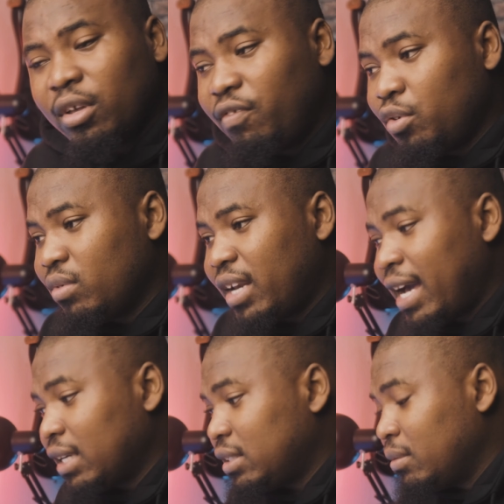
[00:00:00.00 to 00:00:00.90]
If you'd
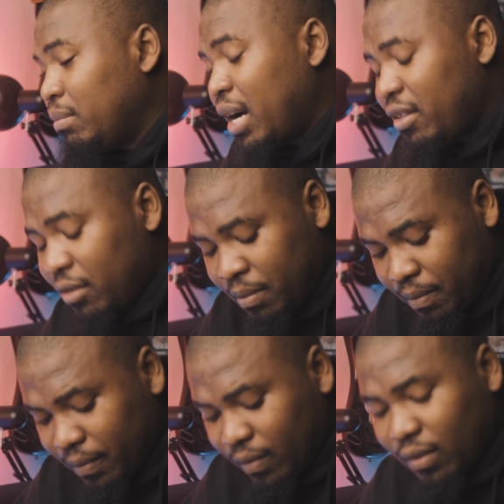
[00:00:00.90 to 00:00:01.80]
like to buy
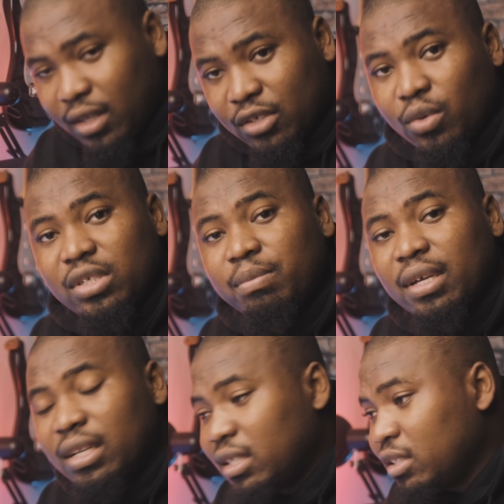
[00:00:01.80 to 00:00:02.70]
them, there's going to be
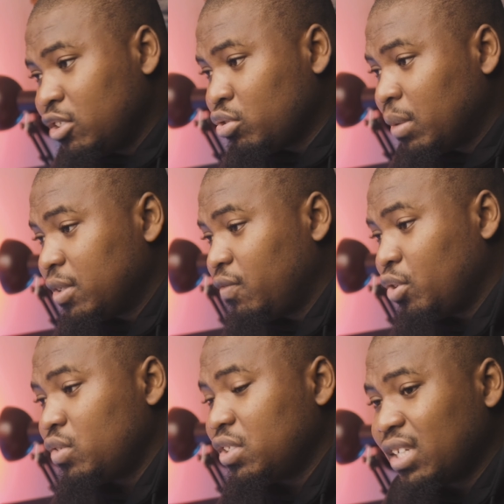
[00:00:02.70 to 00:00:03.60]
a link in the description for
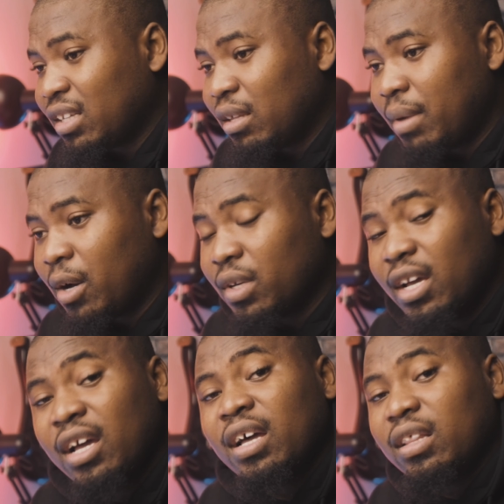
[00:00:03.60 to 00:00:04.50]
you to check them out.
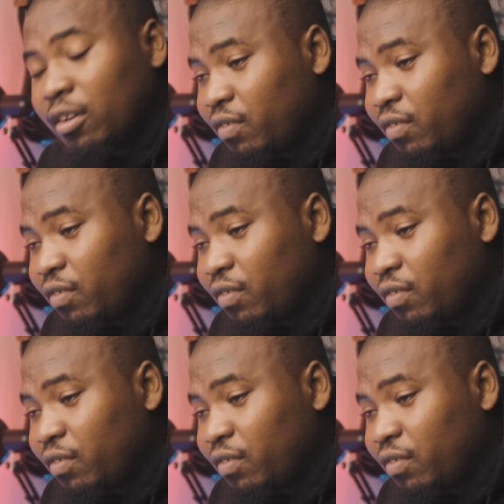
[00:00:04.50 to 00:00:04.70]
They're